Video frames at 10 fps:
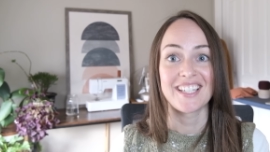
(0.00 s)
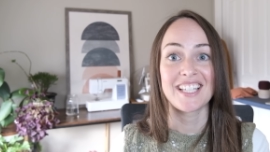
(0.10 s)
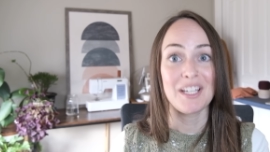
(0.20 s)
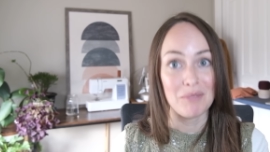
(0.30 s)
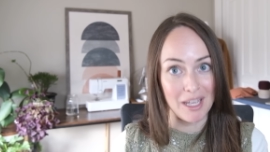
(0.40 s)

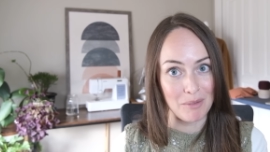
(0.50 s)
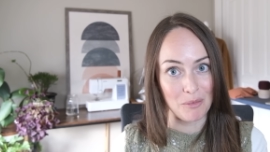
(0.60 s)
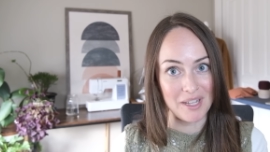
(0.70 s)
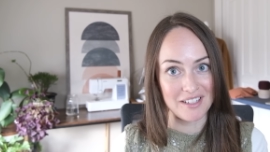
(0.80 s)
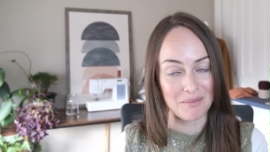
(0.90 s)
keep that
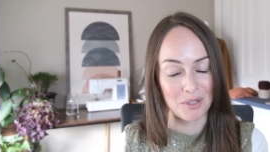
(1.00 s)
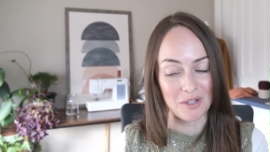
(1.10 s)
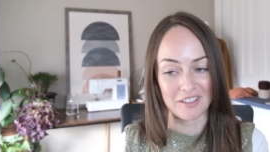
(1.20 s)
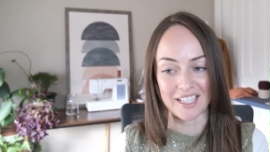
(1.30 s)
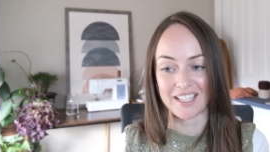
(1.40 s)
momentum
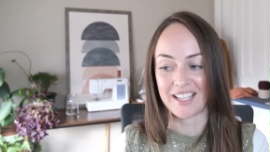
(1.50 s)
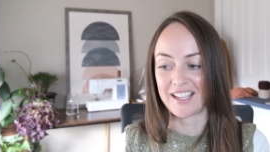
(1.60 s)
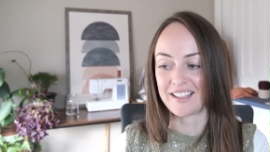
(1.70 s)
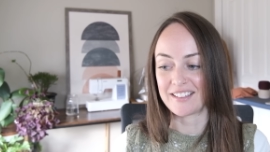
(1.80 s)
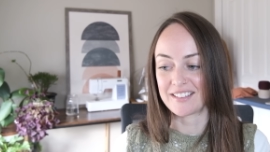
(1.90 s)
going
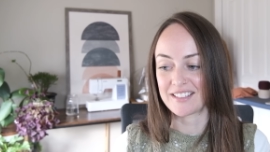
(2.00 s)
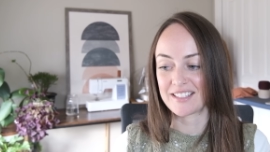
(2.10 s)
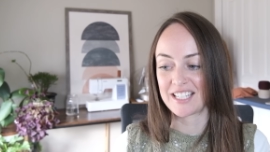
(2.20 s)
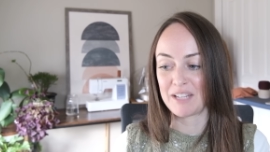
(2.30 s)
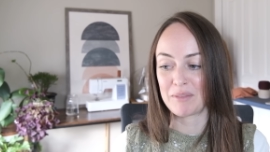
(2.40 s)
and
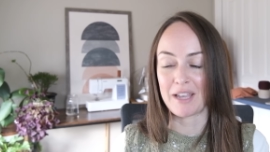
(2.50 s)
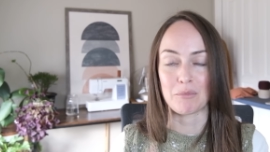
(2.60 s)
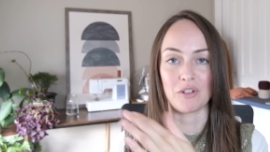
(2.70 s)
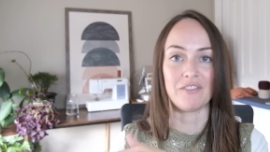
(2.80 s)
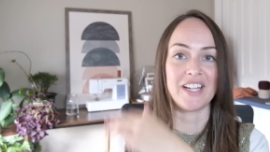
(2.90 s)
keep that
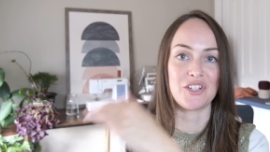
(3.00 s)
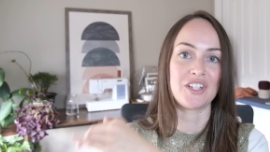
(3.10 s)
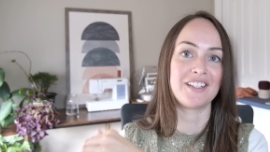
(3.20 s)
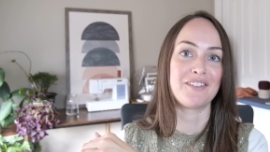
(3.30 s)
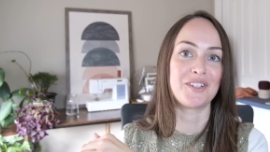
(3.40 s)

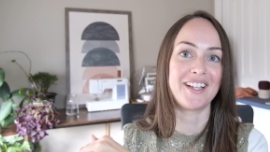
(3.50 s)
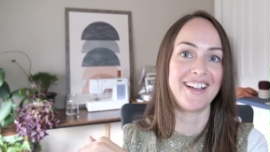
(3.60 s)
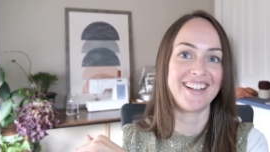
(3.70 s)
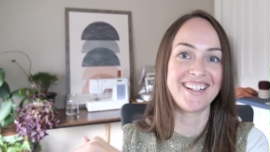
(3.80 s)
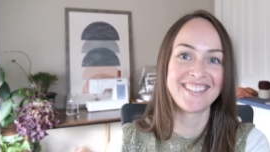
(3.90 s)
motivation level
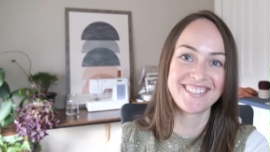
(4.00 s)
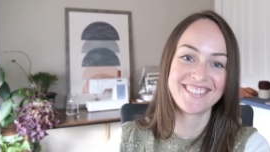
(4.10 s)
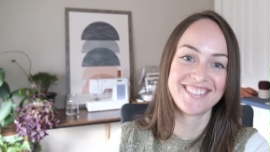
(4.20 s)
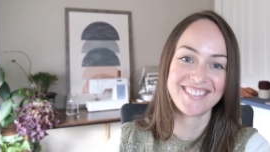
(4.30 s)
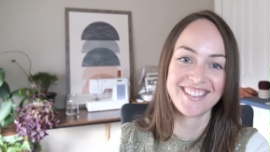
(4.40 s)
high.
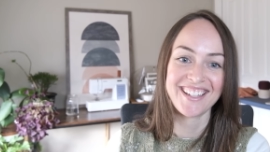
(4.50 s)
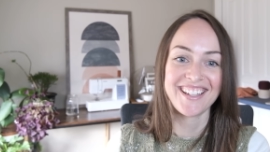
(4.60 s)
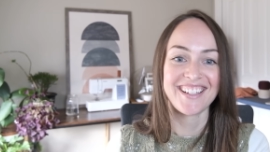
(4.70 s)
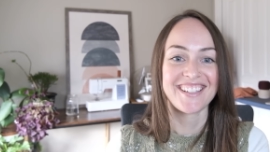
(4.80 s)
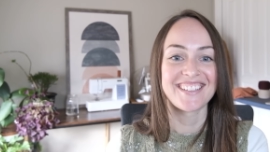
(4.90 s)

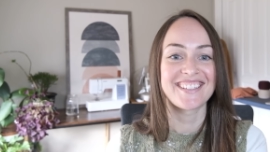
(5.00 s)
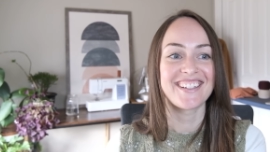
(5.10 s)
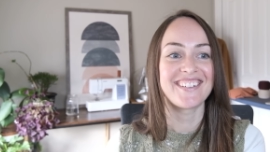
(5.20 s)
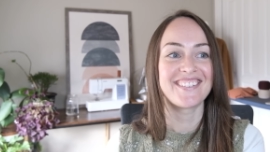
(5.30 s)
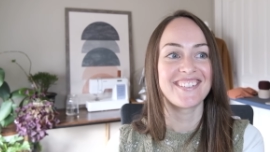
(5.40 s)

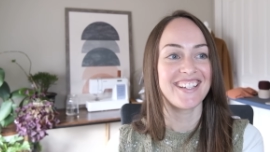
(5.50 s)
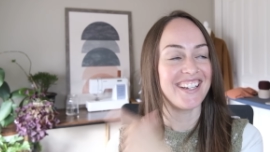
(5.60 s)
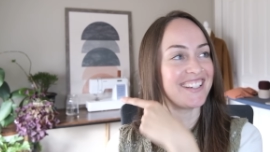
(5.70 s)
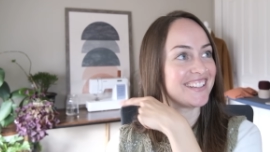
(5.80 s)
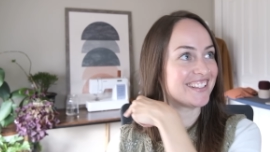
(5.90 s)
So yeah,